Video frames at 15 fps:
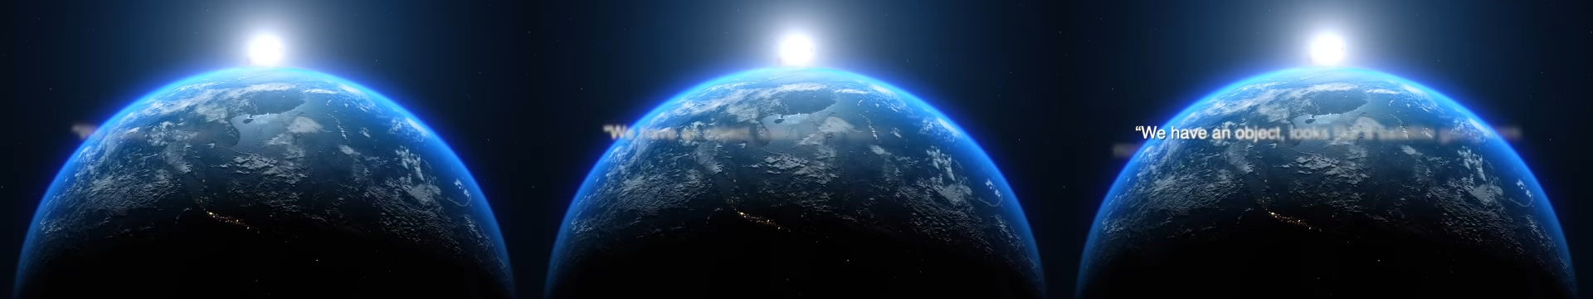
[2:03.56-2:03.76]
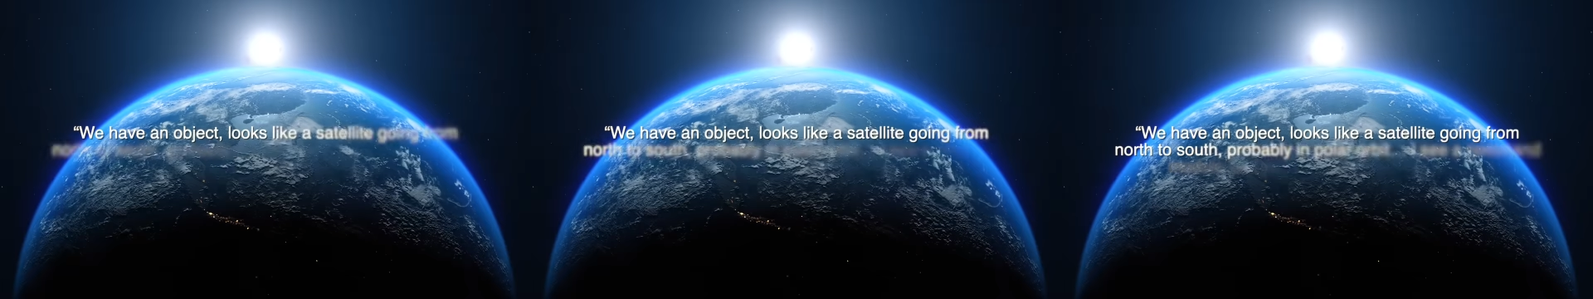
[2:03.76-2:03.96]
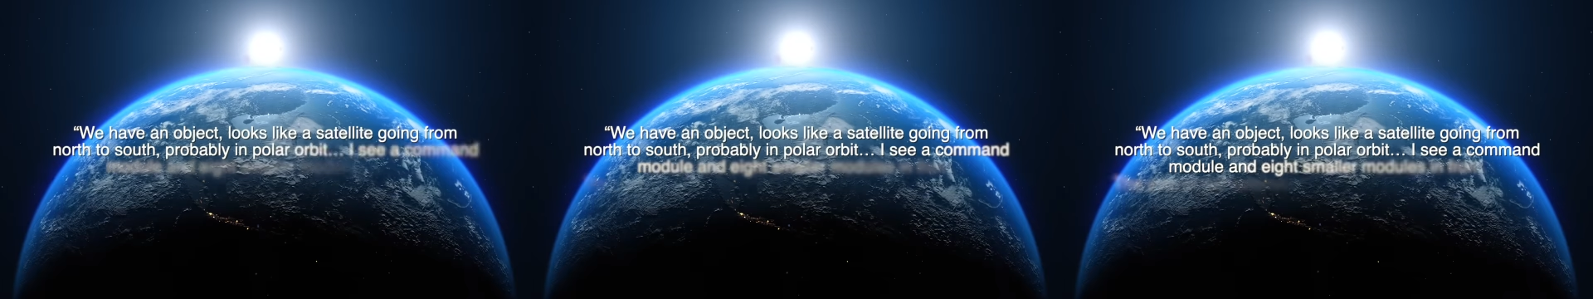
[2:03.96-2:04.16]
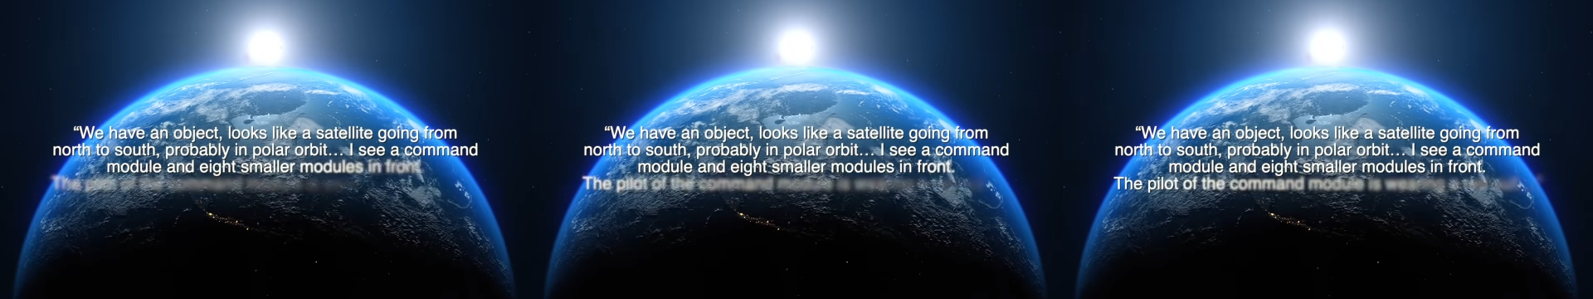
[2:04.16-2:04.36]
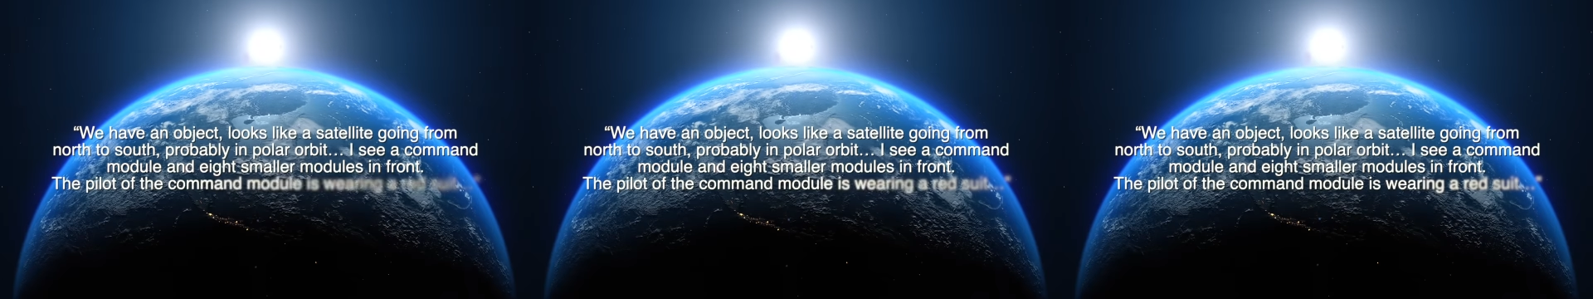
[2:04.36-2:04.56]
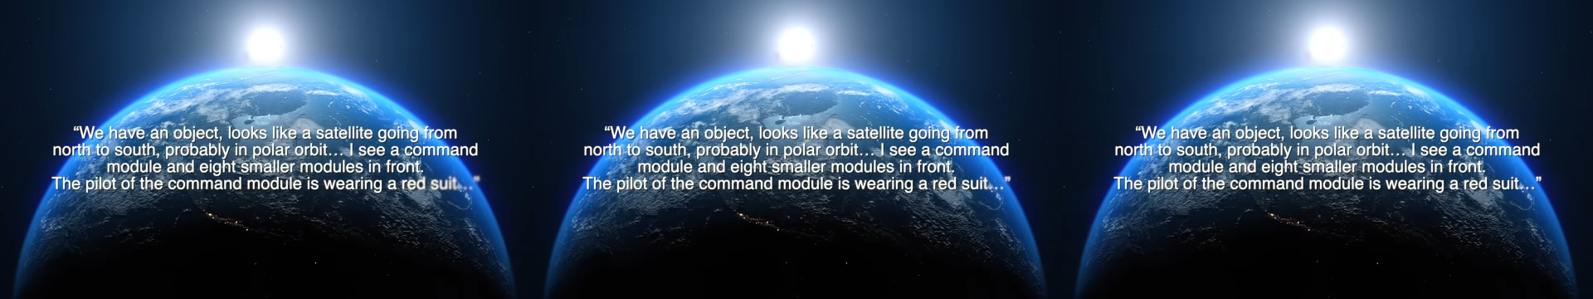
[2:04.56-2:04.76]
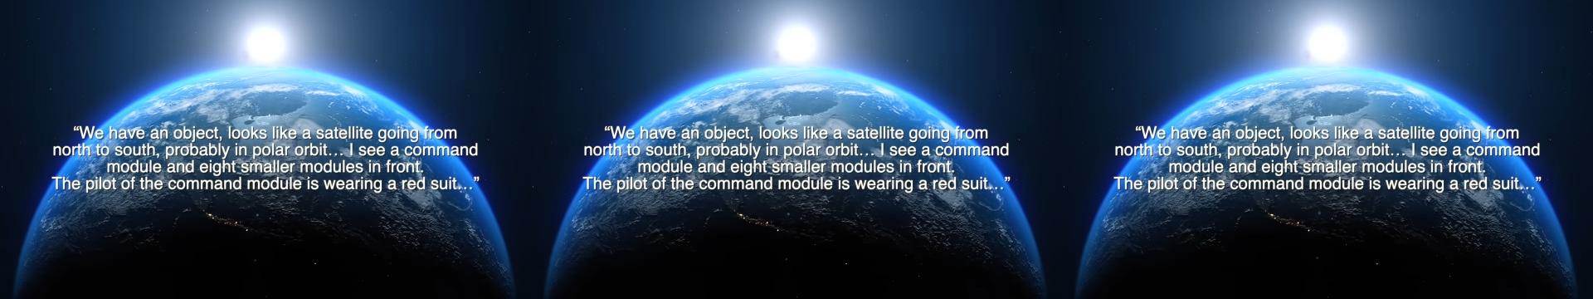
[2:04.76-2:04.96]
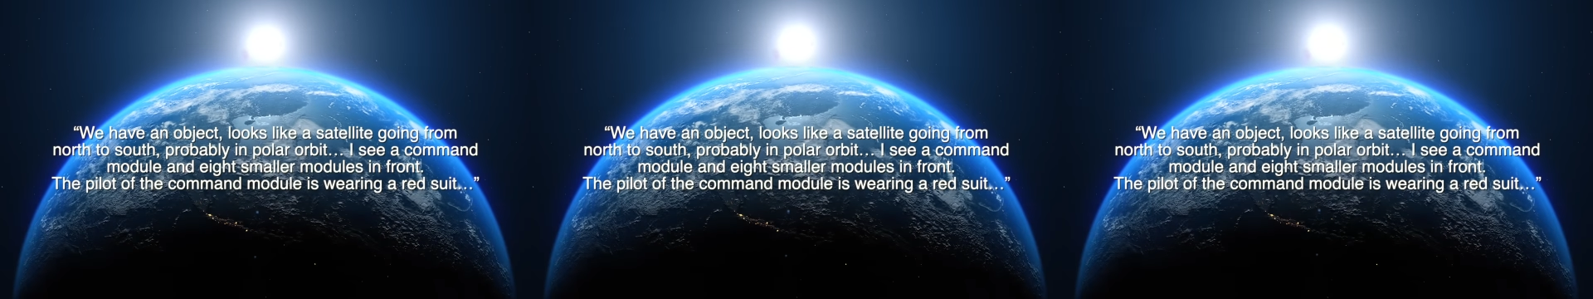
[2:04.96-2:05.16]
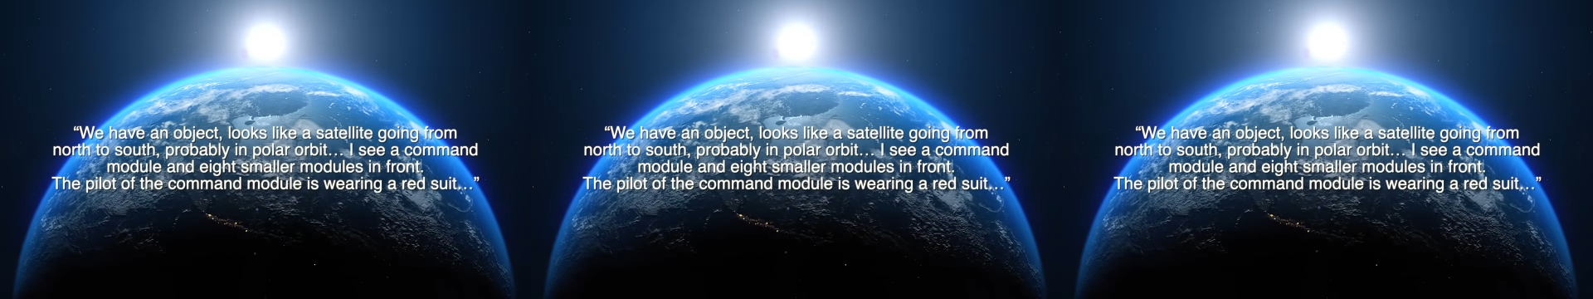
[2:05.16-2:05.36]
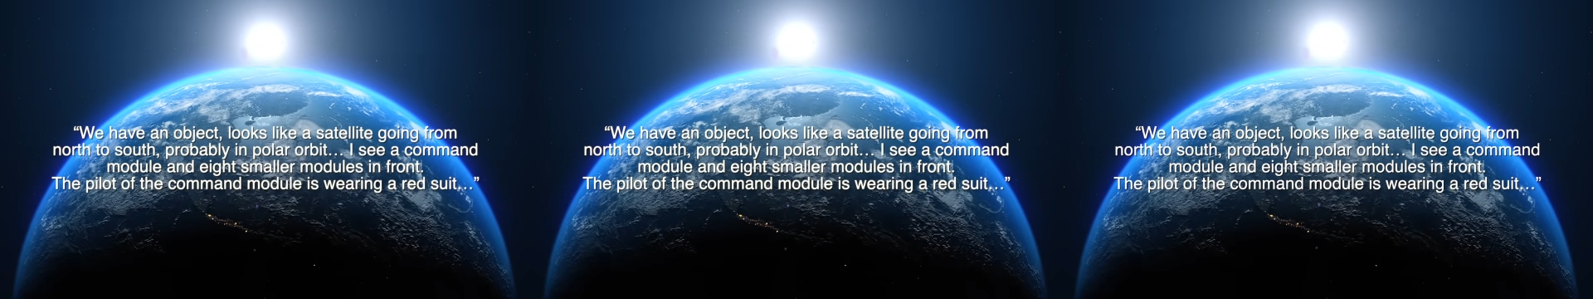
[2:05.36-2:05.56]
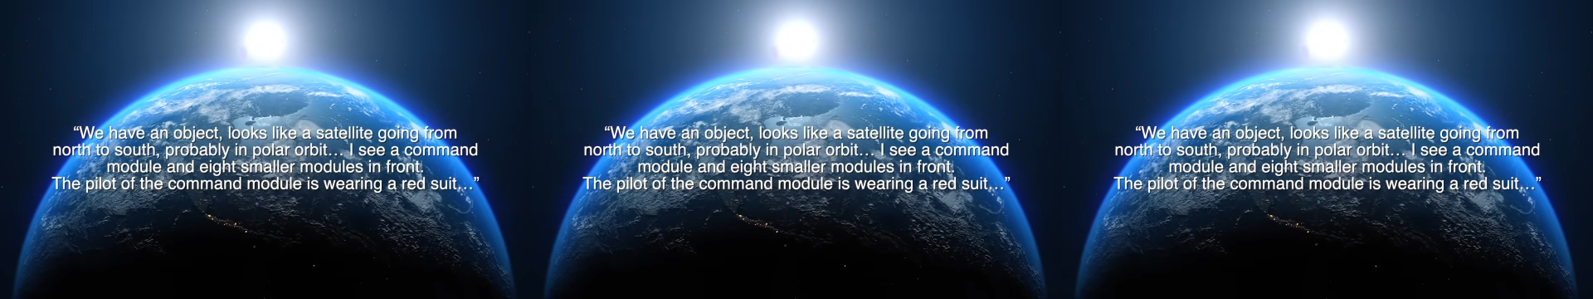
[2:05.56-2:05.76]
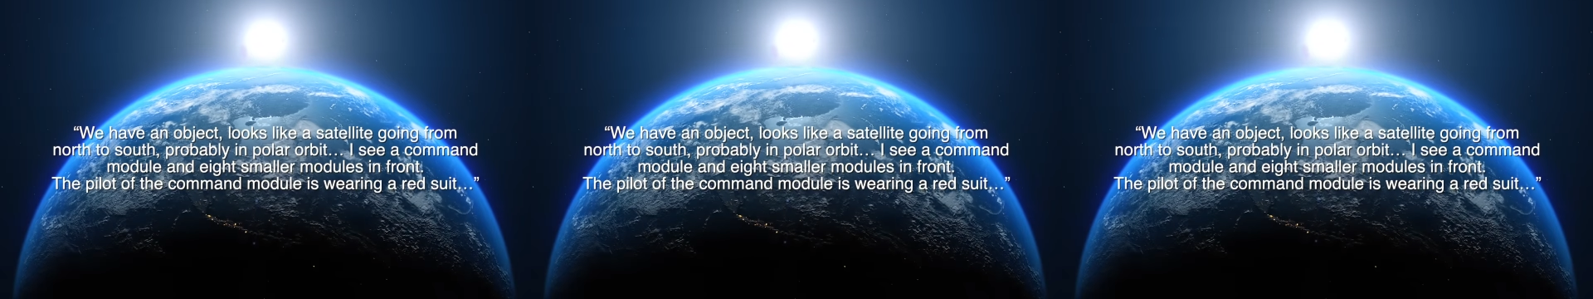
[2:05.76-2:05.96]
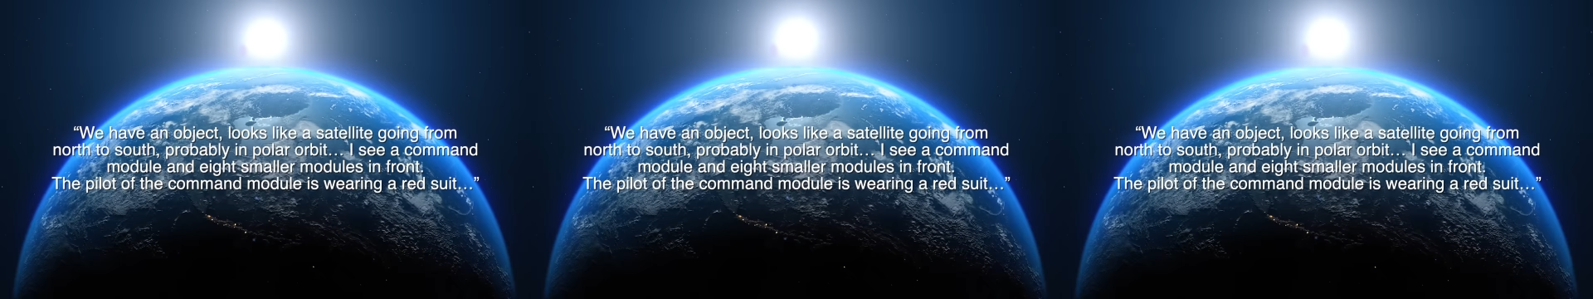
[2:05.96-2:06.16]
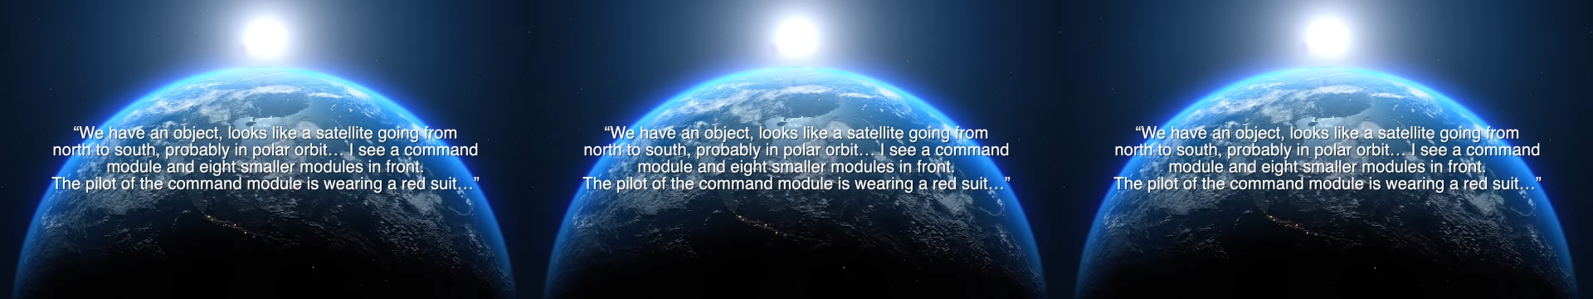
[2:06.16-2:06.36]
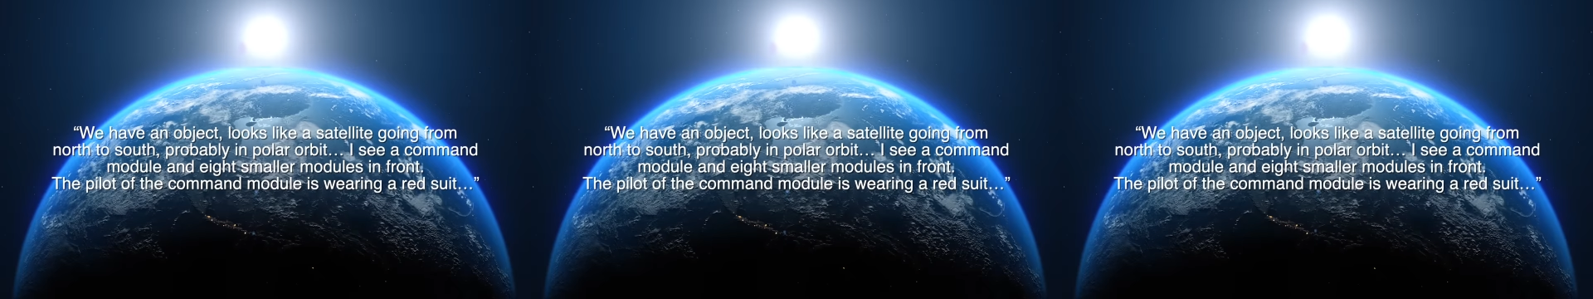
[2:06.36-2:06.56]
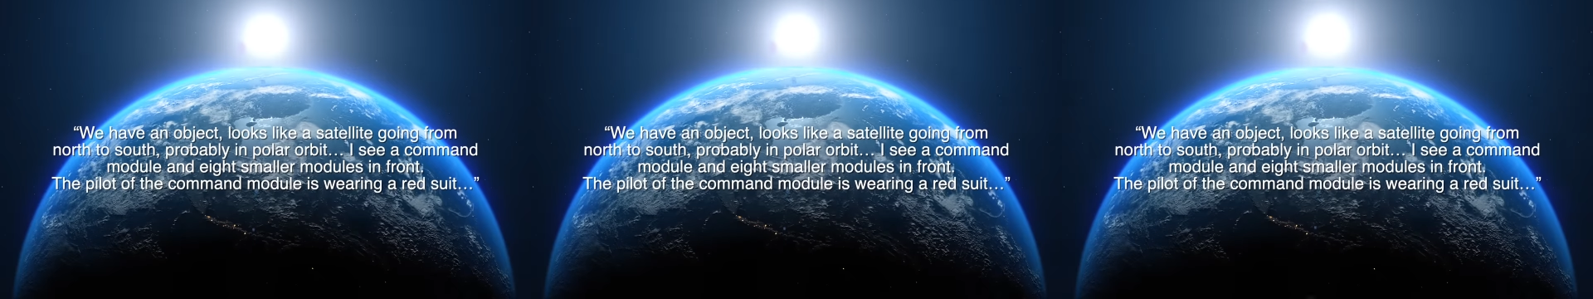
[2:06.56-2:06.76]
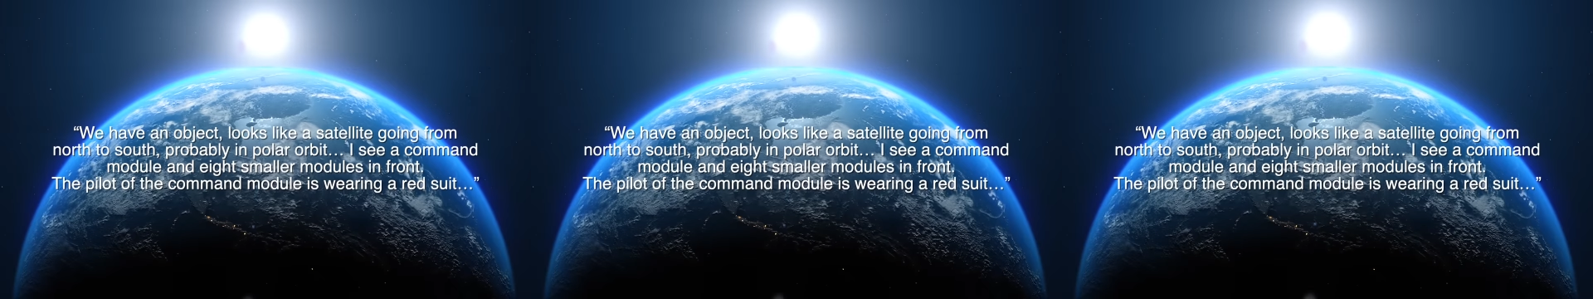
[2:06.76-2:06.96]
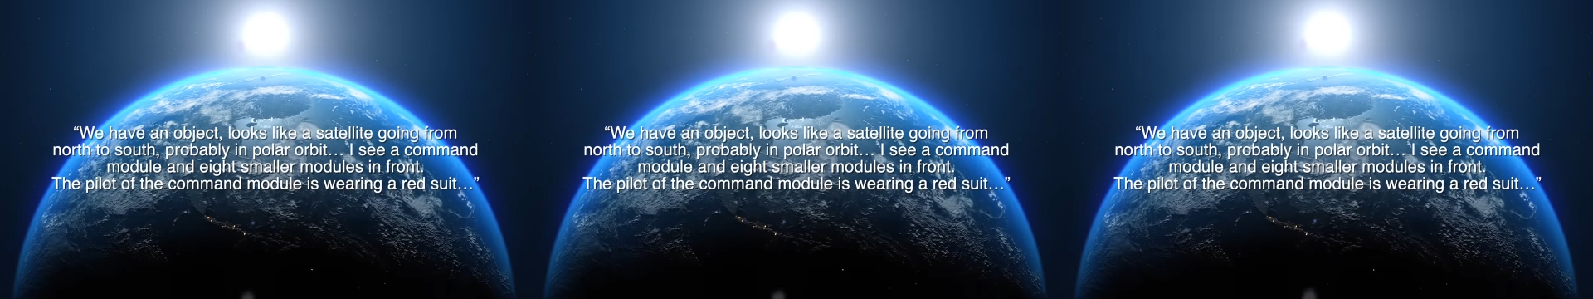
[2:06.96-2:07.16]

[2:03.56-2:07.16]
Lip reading: No face is visible, so there are no lips to read.